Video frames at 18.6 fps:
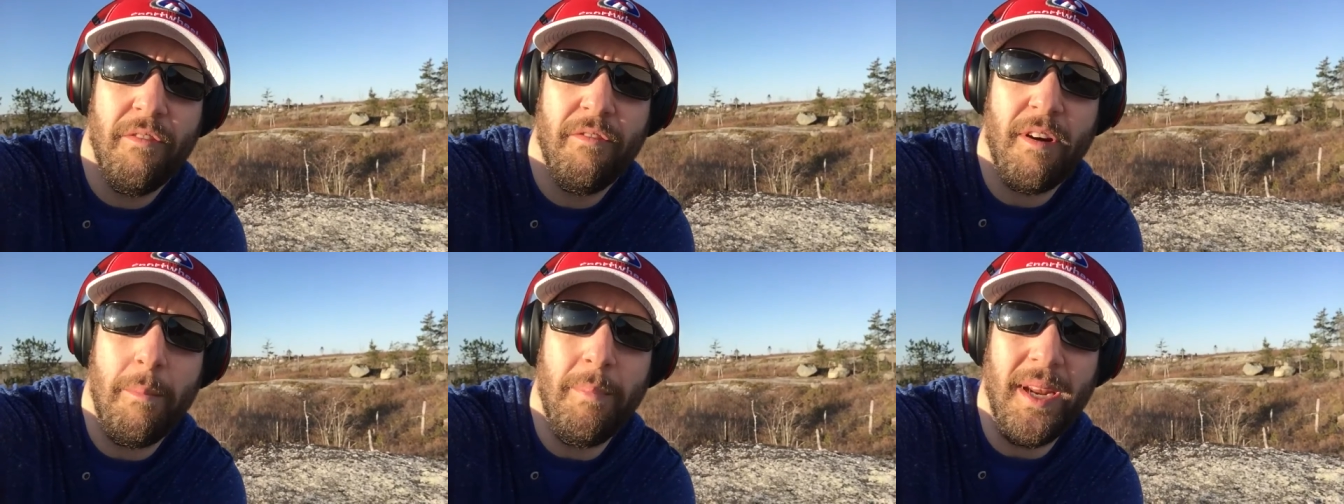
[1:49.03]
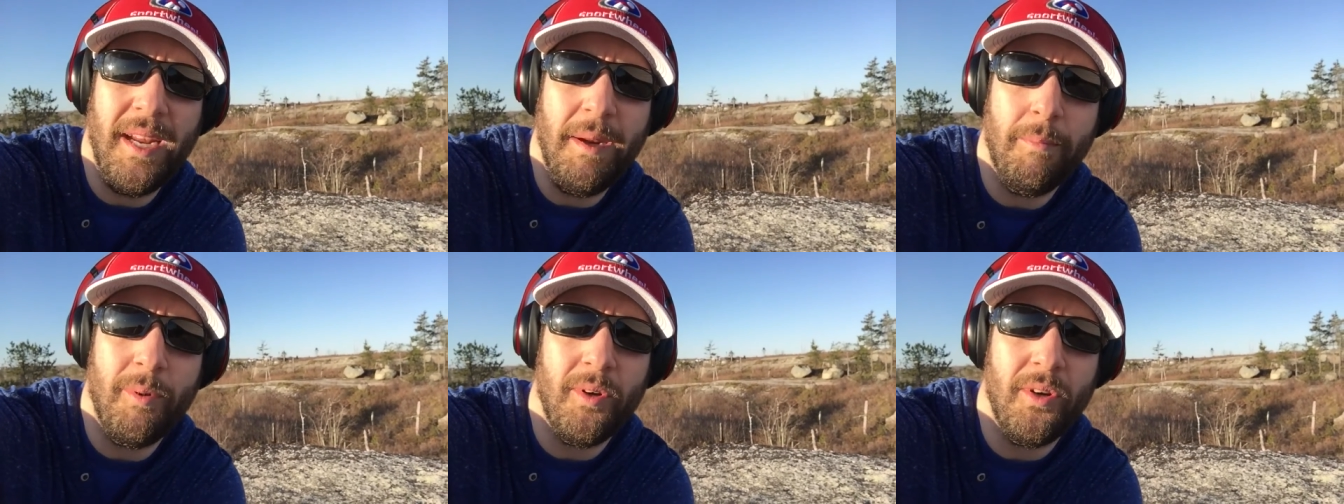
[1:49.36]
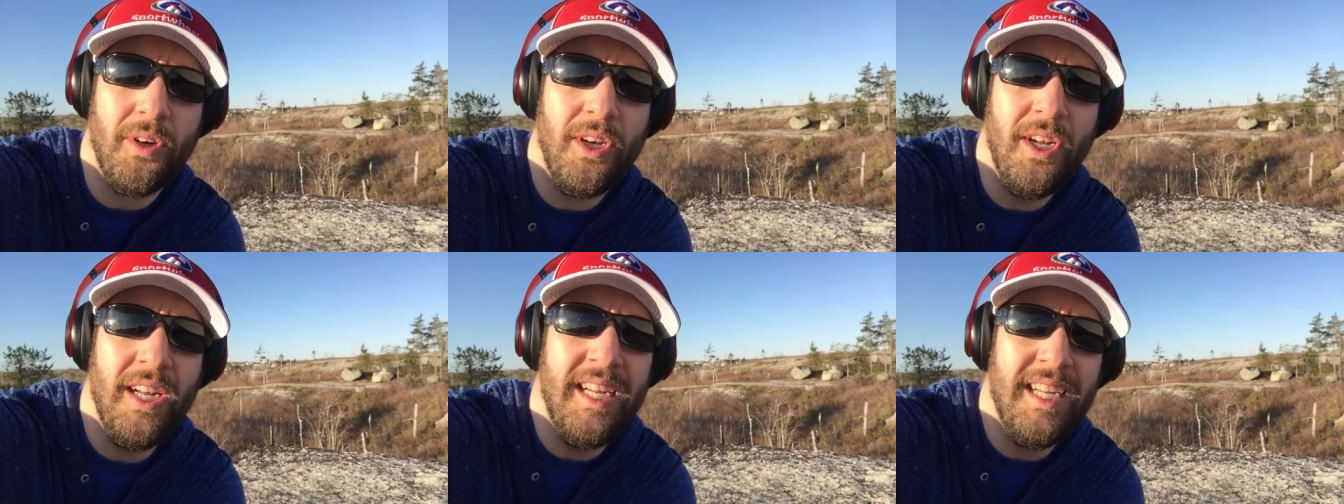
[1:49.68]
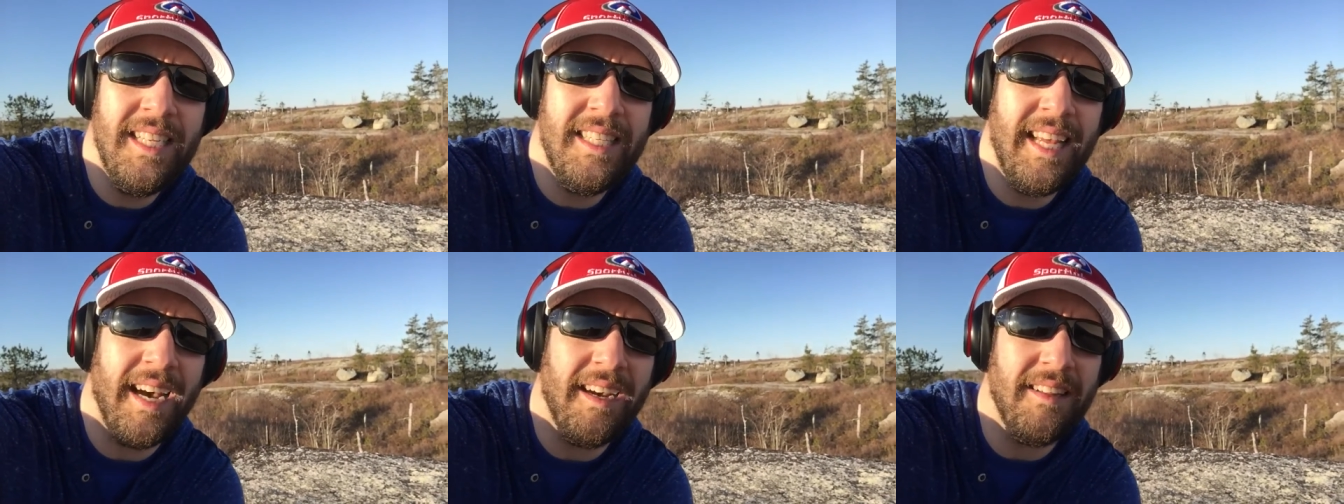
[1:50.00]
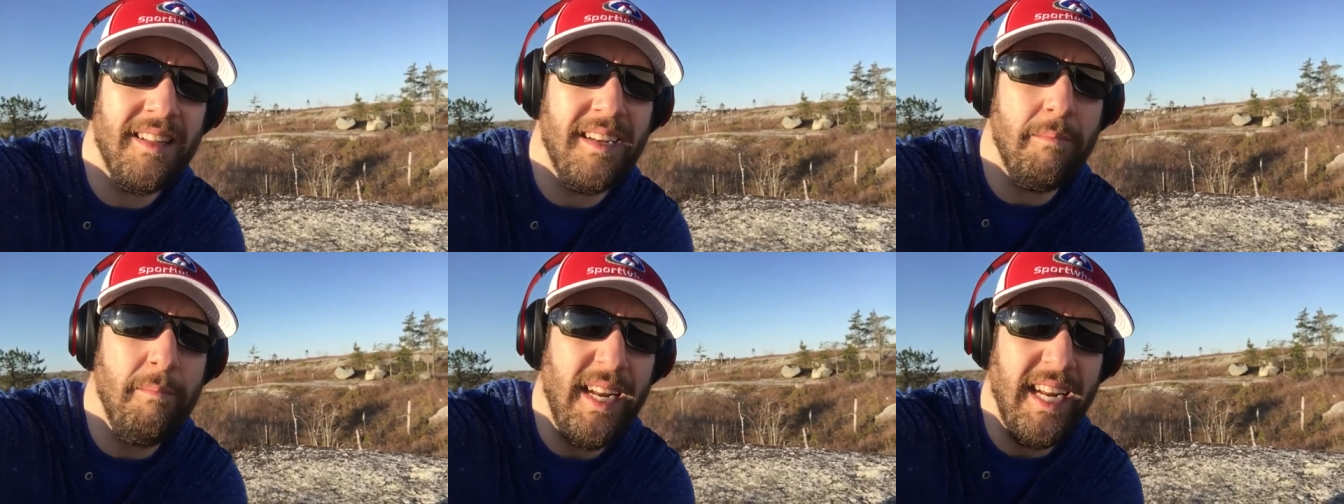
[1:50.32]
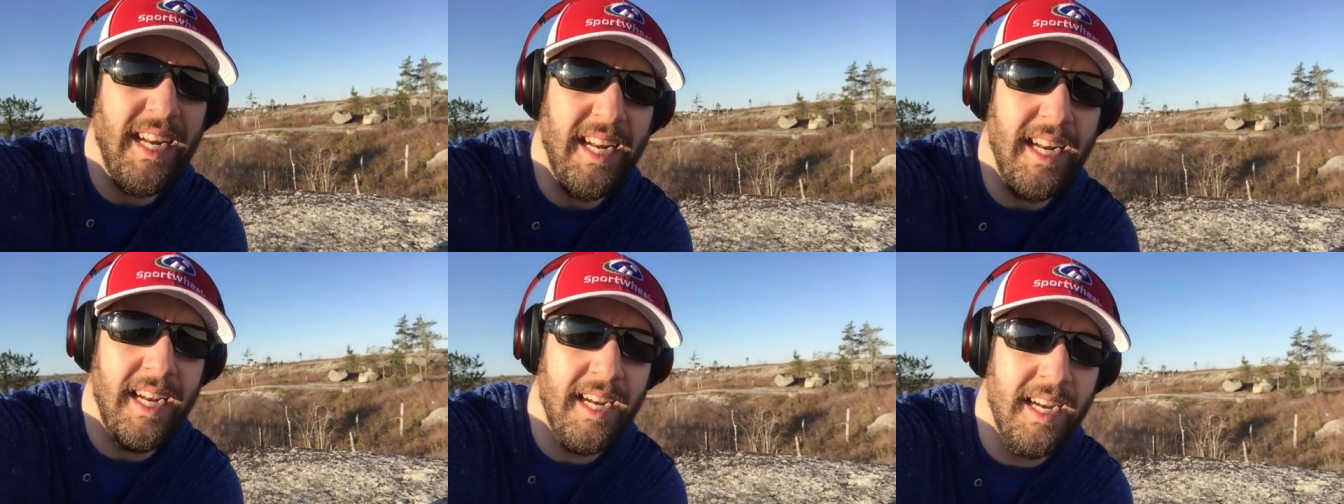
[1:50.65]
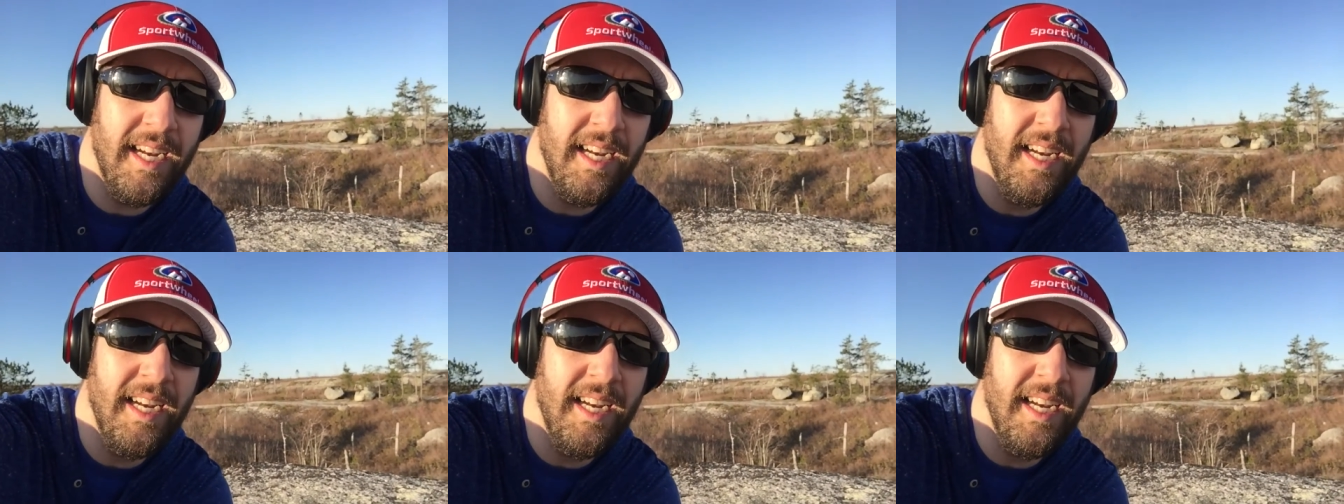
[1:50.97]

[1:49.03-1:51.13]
from people telling me